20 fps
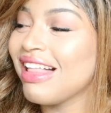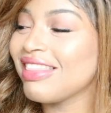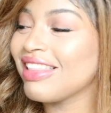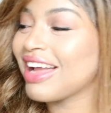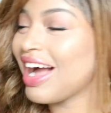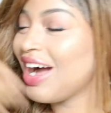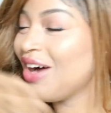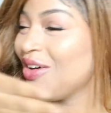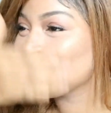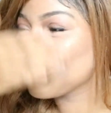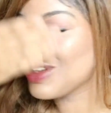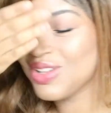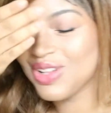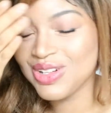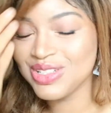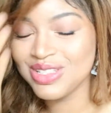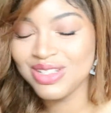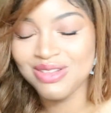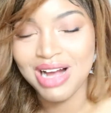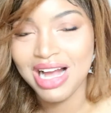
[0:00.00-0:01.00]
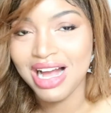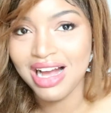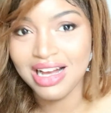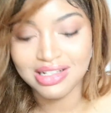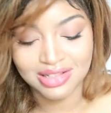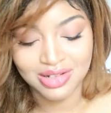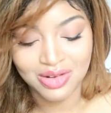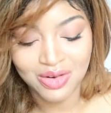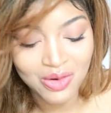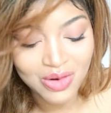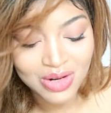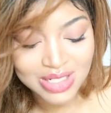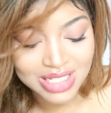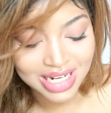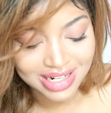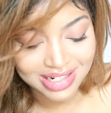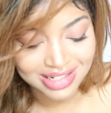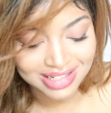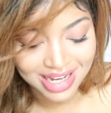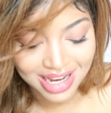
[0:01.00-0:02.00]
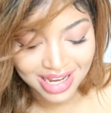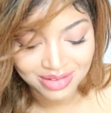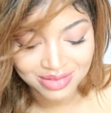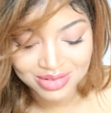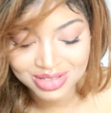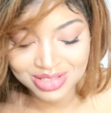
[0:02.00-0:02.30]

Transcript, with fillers: like, I was closing my eyes the whole entire time.